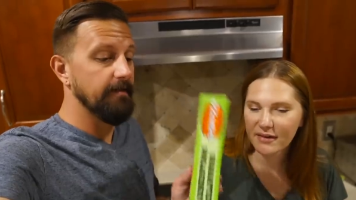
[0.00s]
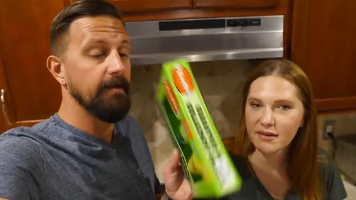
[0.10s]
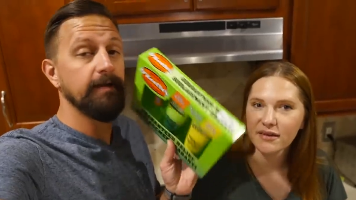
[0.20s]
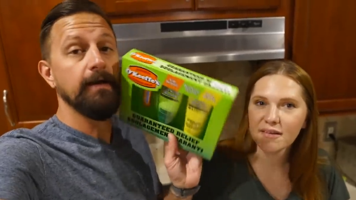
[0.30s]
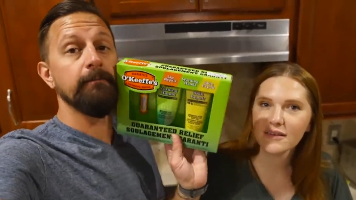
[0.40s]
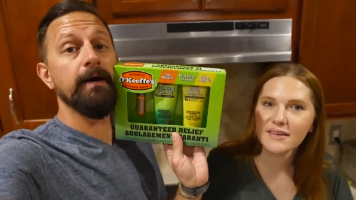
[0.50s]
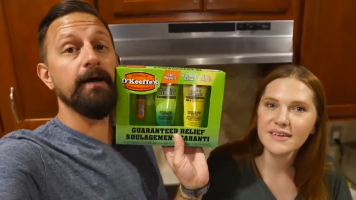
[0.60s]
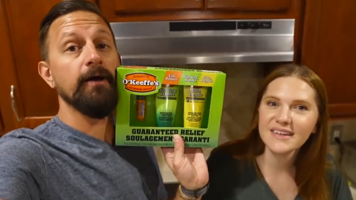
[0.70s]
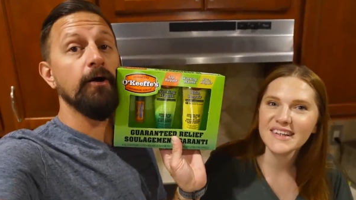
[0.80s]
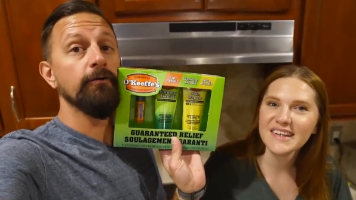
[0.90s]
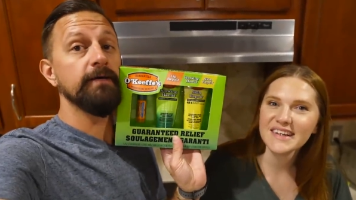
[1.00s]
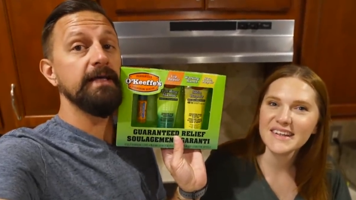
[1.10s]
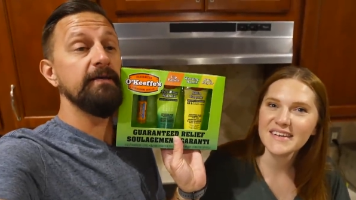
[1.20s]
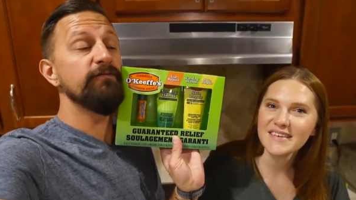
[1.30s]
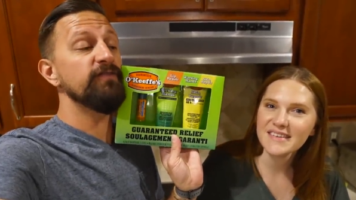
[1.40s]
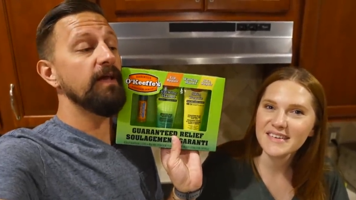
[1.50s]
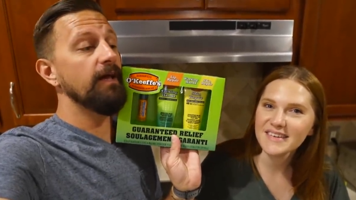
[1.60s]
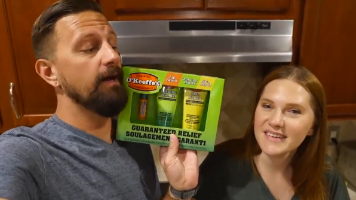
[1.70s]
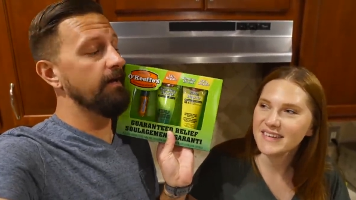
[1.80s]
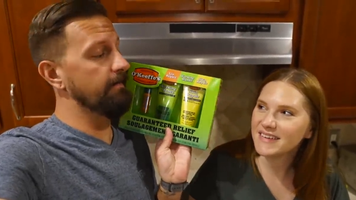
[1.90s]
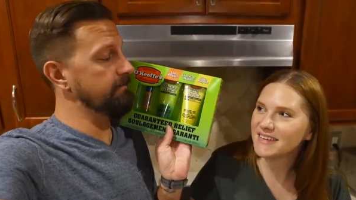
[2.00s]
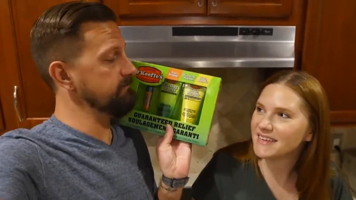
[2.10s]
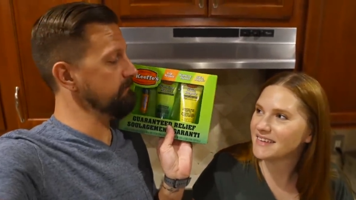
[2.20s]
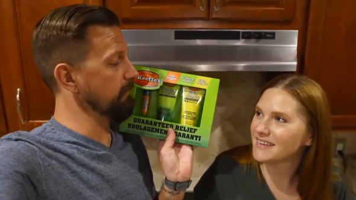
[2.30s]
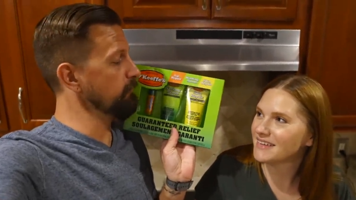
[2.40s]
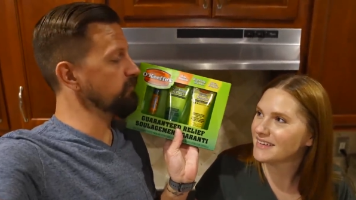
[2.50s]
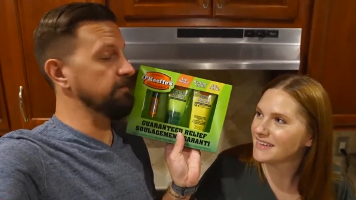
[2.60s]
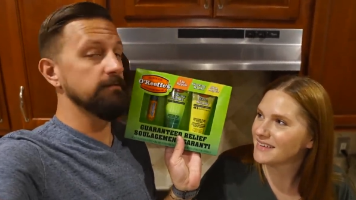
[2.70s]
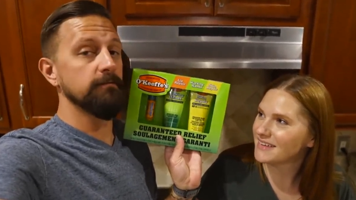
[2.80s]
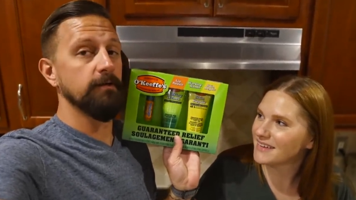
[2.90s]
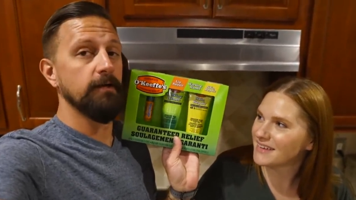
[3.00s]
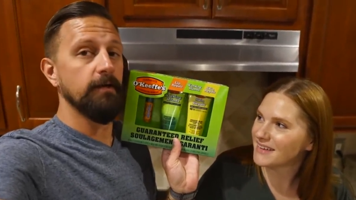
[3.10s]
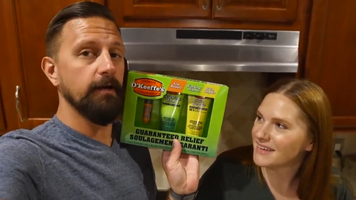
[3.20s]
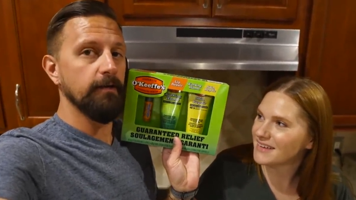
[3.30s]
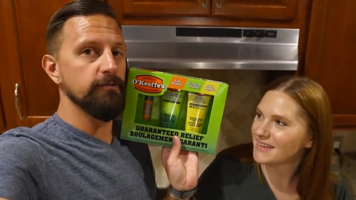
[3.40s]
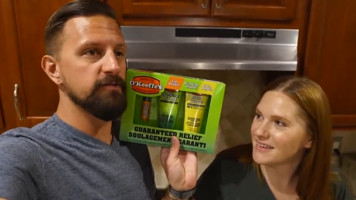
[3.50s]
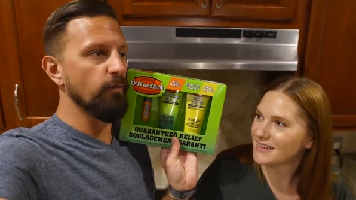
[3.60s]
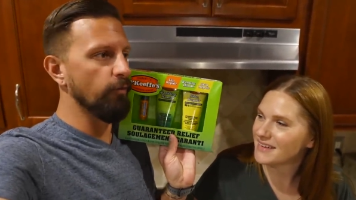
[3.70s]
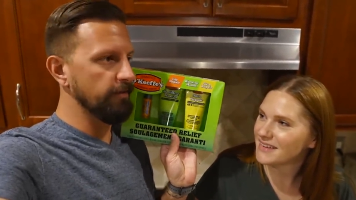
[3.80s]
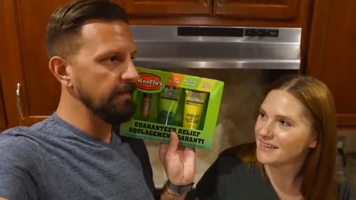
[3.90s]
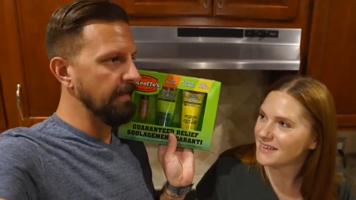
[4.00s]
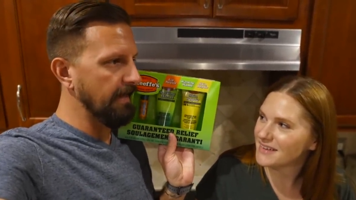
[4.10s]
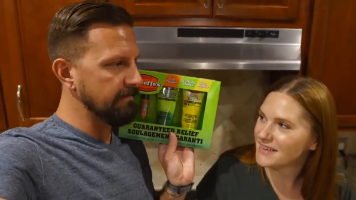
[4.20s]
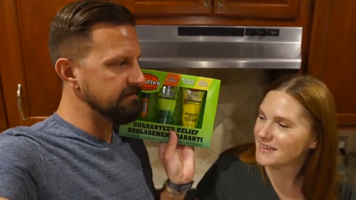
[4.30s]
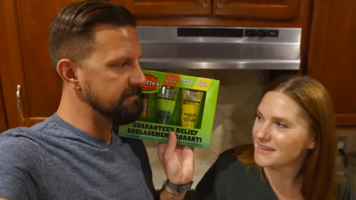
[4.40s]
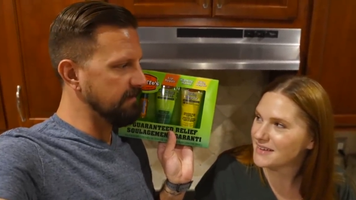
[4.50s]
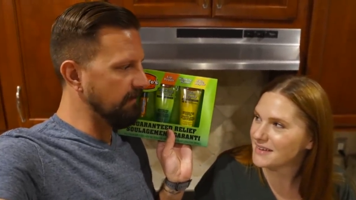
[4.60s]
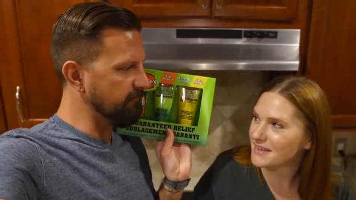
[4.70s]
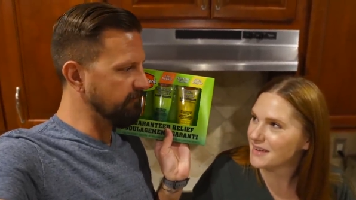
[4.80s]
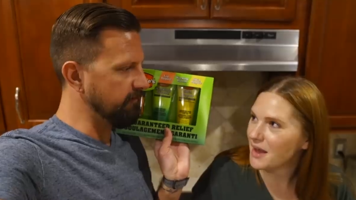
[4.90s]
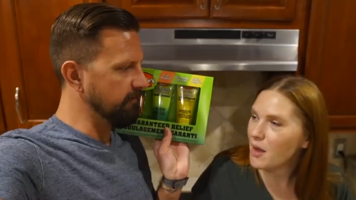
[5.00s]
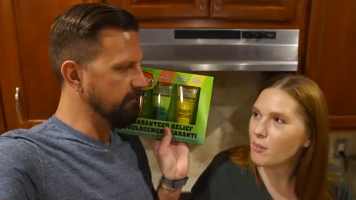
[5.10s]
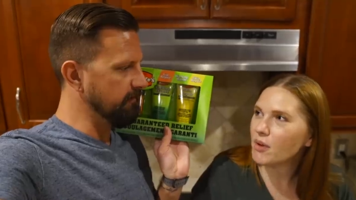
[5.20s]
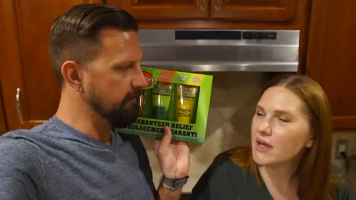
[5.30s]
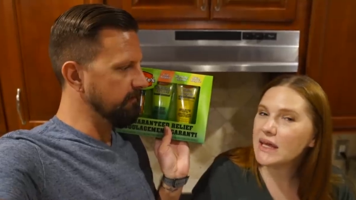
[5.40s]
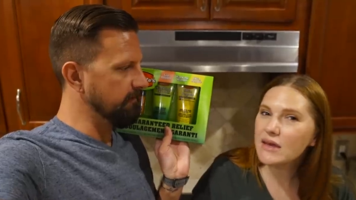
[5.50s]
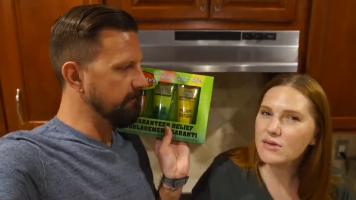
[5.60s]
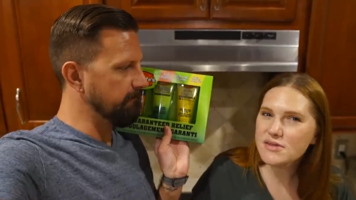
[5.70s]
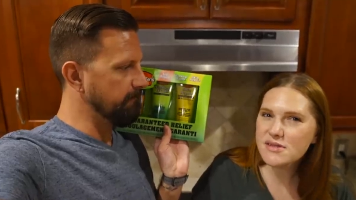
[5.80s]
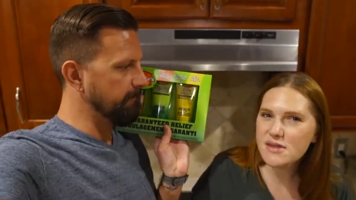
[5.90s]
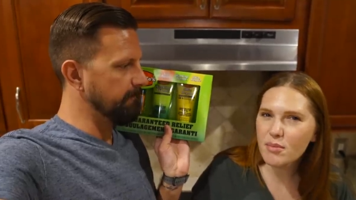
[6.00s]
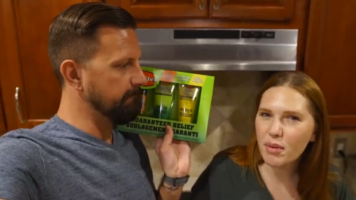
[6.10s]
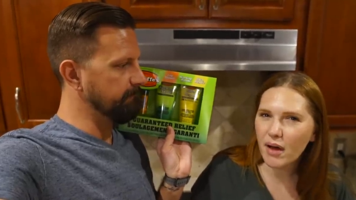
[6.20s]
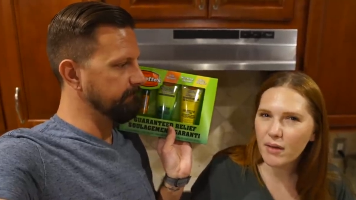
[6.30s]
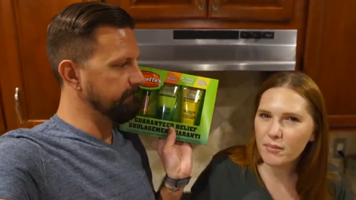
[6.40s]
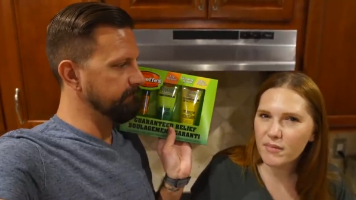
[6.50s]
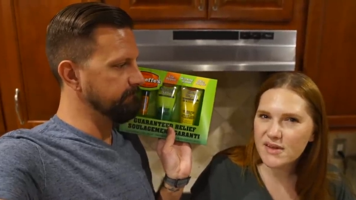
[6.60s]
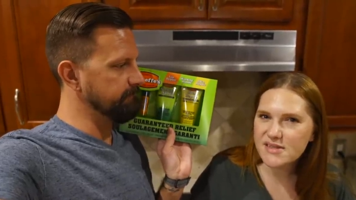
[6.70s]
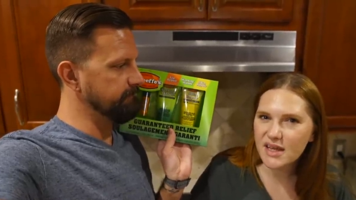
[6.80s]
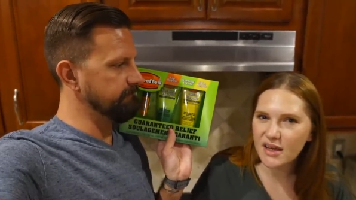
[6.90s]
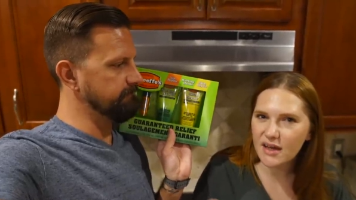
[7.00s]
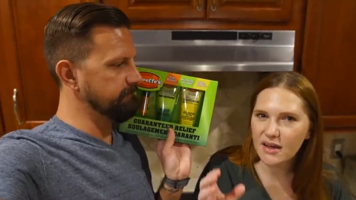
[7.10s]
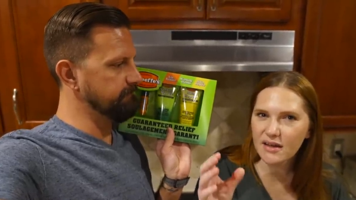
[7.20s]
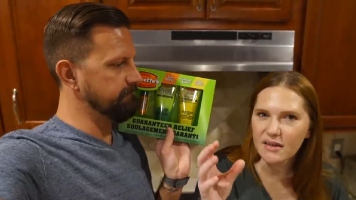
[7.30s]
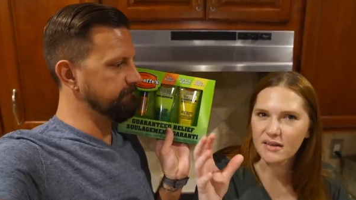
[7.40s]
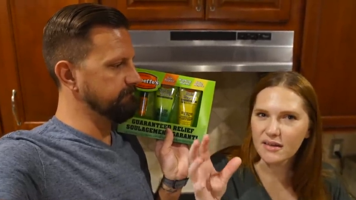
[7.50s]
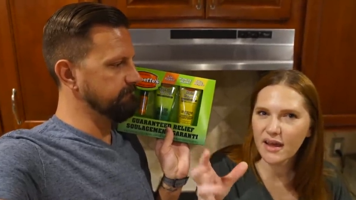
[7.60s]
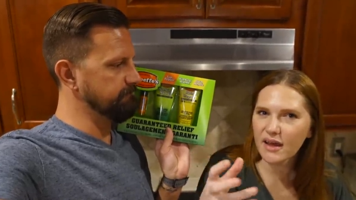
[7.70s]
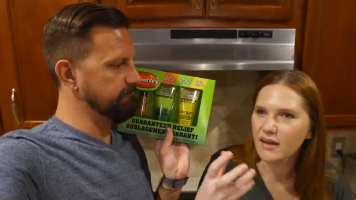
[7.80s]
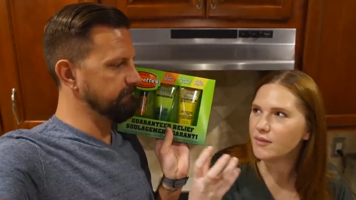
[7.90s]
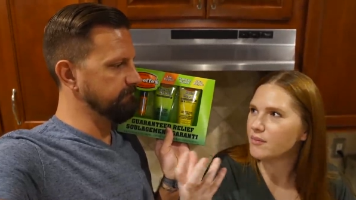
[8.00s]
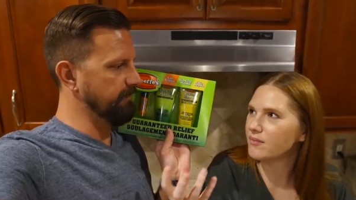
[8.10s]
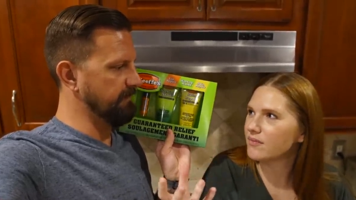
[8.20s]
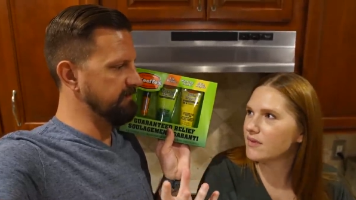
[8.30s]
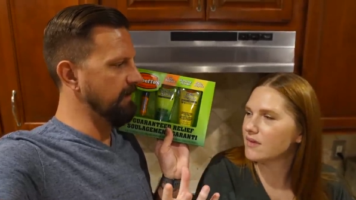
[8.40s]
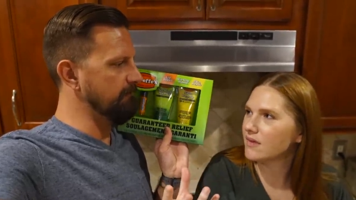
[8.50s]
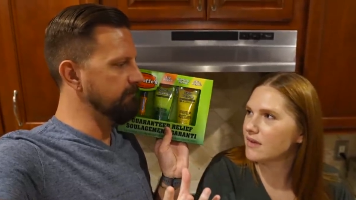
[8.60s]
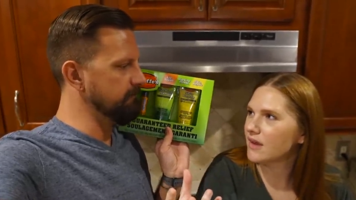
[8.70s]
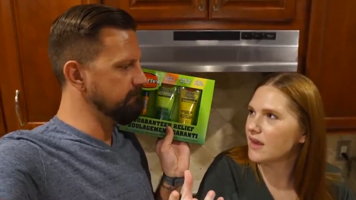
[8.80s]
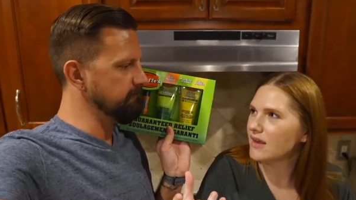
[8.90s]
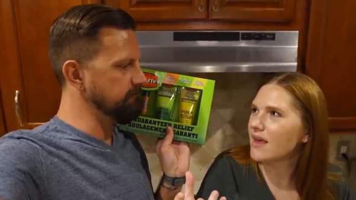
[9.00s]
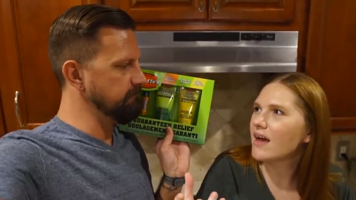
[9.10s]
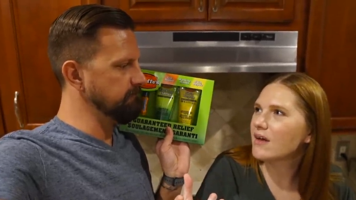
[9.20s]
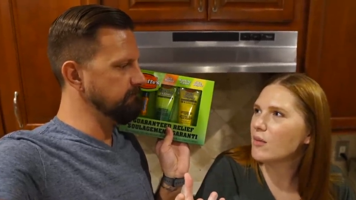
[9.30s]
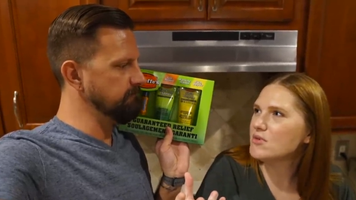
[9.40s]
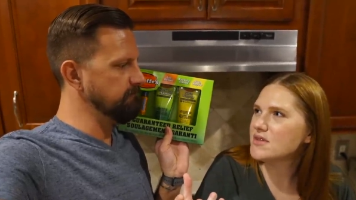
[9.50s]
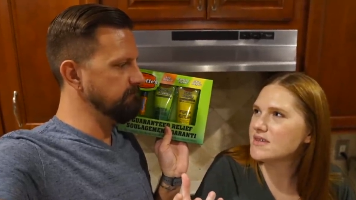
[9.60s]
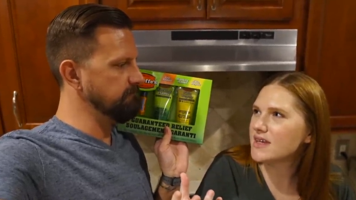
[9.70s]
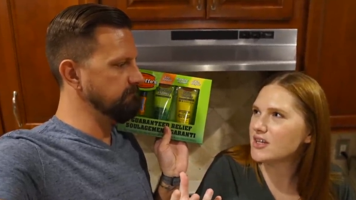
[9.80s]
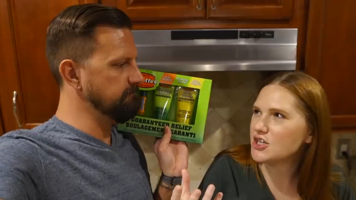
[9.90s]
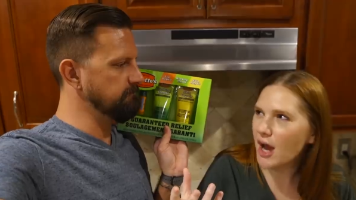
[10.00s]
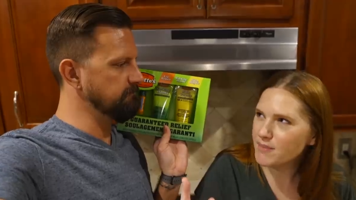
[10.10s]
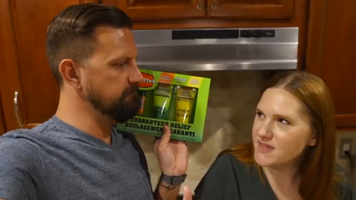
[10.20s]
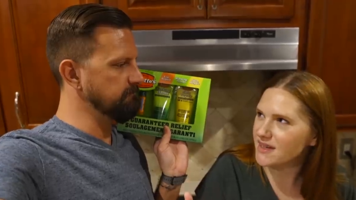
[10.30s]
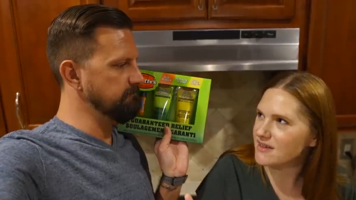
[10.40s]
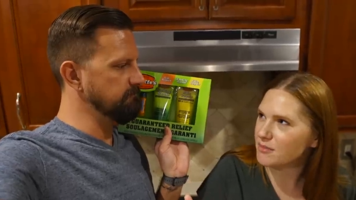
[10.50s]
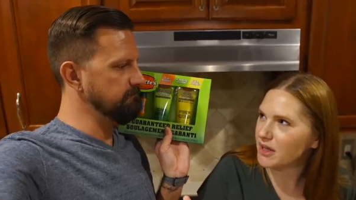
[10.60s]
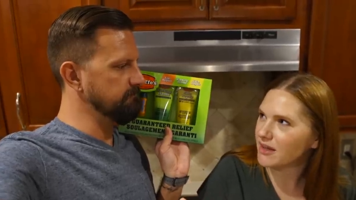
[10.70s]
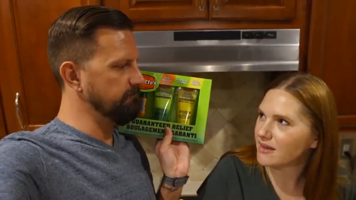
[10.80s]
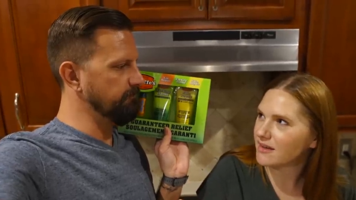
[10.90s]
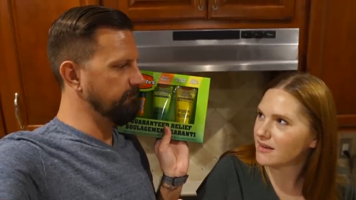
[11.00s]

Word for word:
Speaker 1: I got my O'Keefe's lotion. I used the working hand stuff.
Speaker 2: But he uses the balm. It's like a
Speaker 1: tub.
Speaker 2: Yeah, it almost looks like chapstick to me.